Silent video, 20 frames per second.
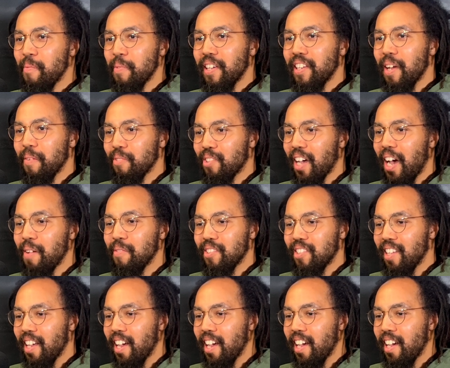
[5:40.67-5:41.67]
know what I mean? Them
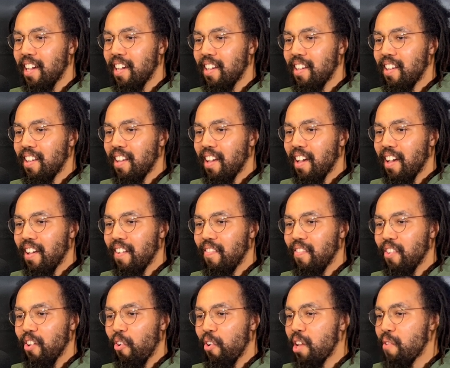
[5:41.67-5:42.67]
times there,
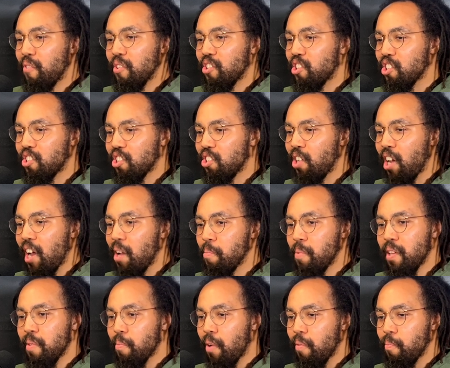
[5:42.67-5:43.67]
or even just, you know what I
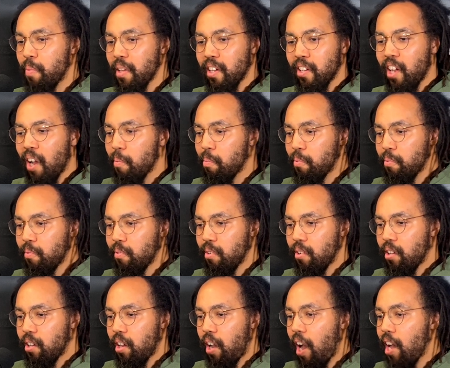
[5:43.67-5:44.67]
mean, by being up.
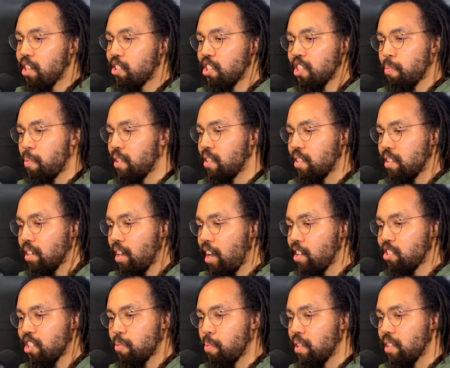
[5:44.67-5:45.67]
I used to
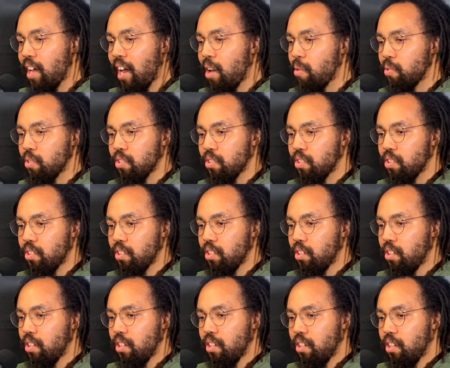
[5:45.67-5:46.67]
spend hours
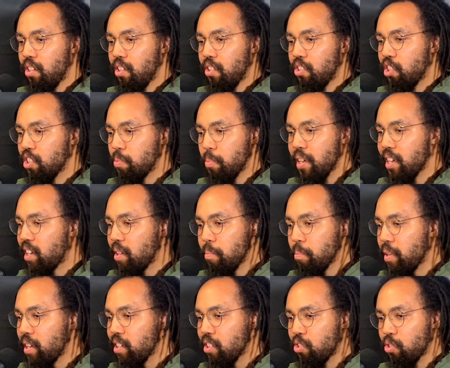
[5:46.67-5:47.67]
just
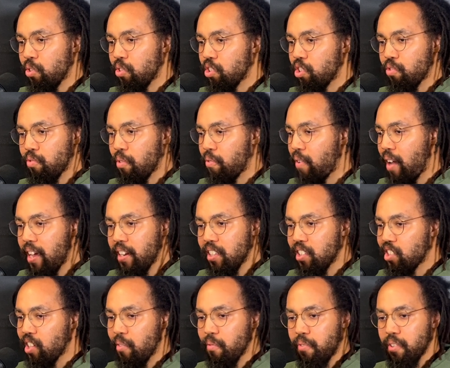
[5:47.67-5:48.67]
making beats or just
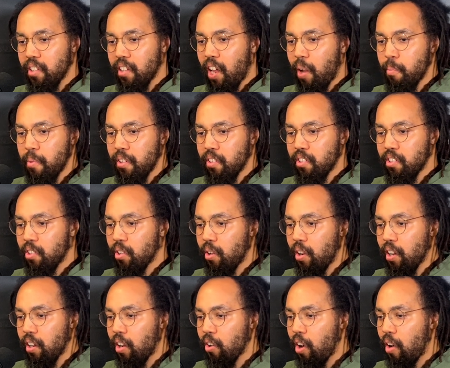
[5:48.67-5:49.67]
refining something, and I've been, you
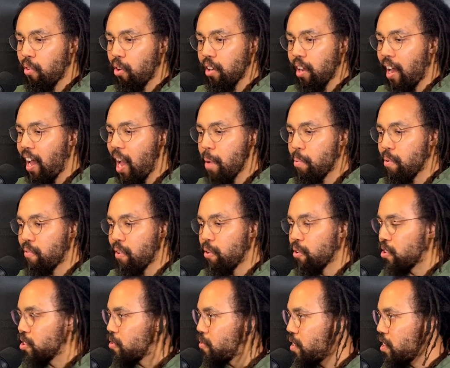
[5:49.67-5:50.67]
know, I've got that hyper
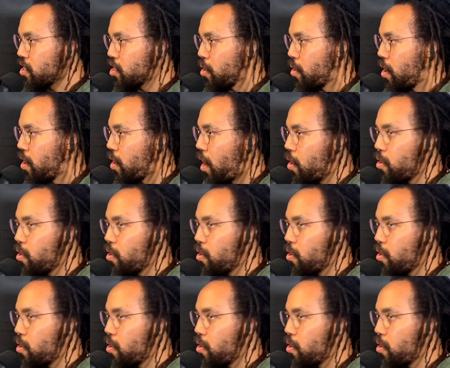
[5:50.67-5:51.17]
focus thing, so